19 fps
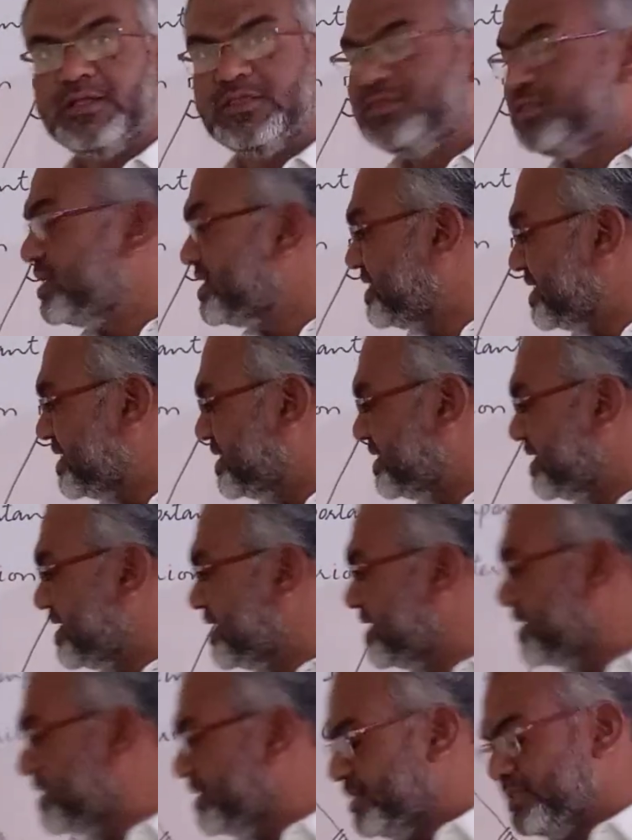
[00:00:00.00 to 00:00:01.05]
This
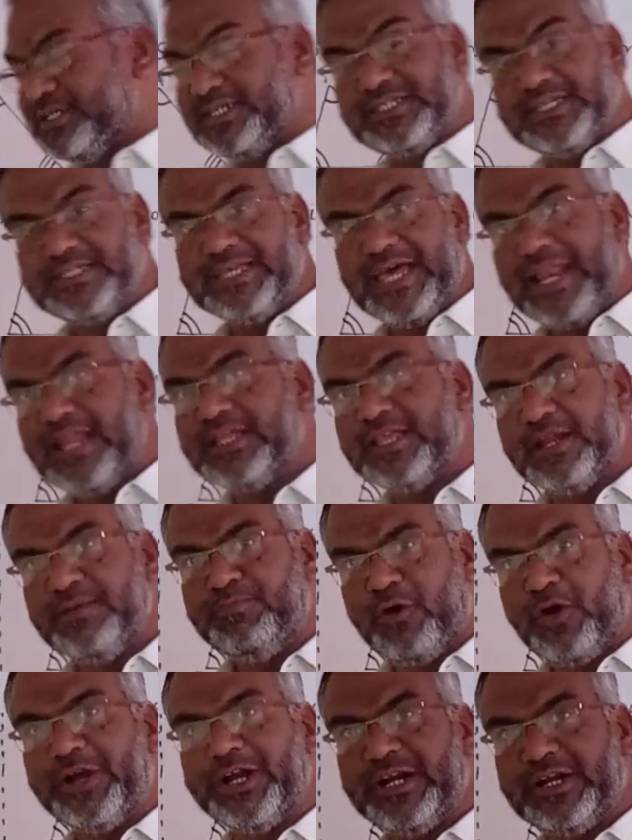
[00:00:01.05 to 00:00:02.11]
is another
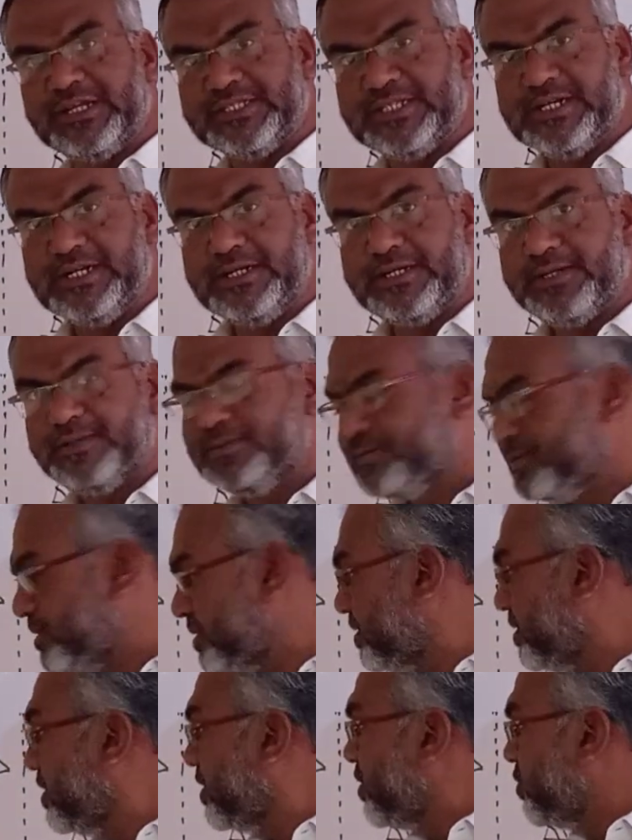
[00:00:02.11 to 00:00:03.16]
important result
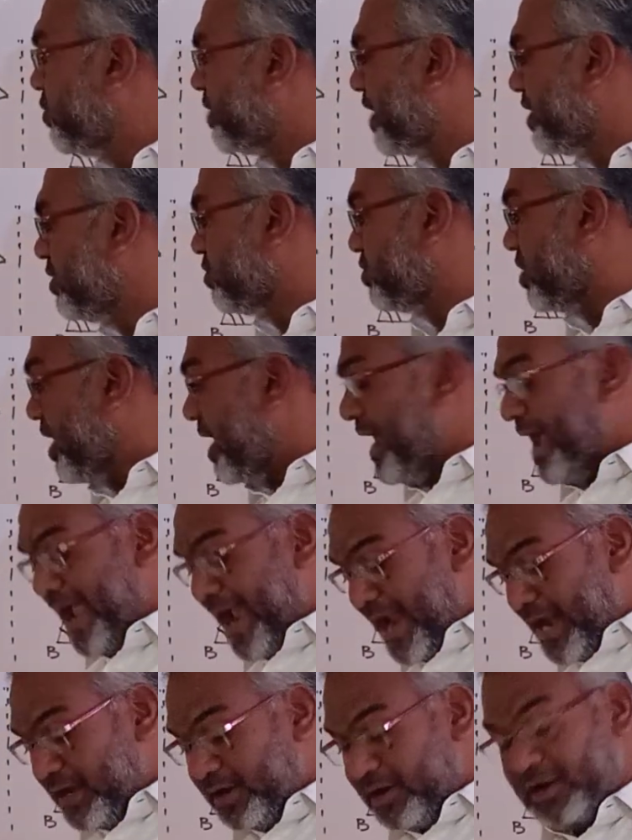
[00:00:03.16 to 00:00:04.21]
you can use.
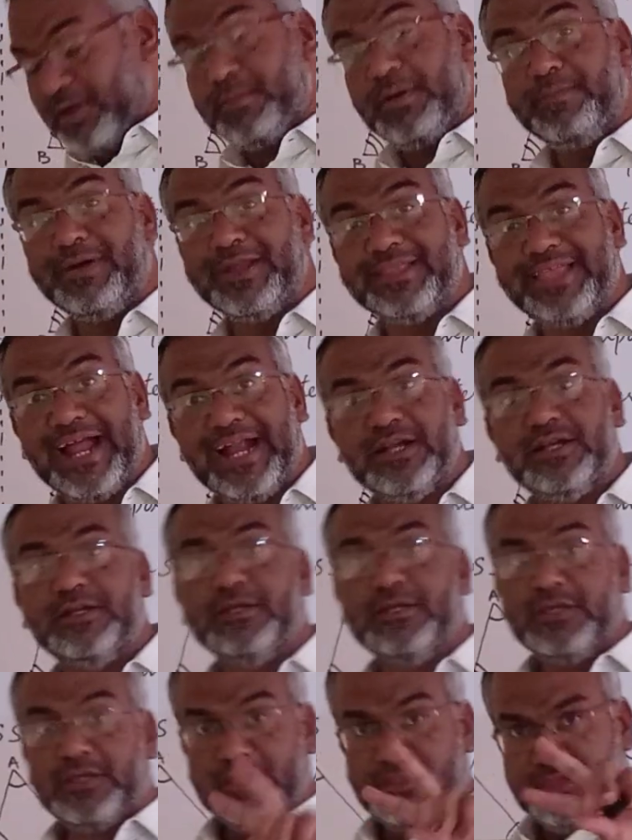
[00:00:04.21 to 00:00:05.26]
And remember
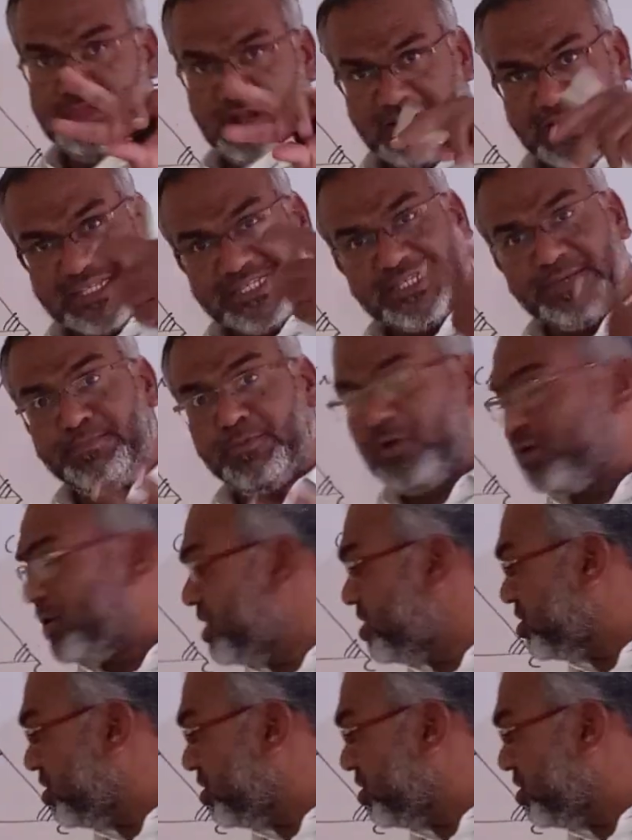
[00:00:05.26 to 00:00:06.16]
that the reciprocals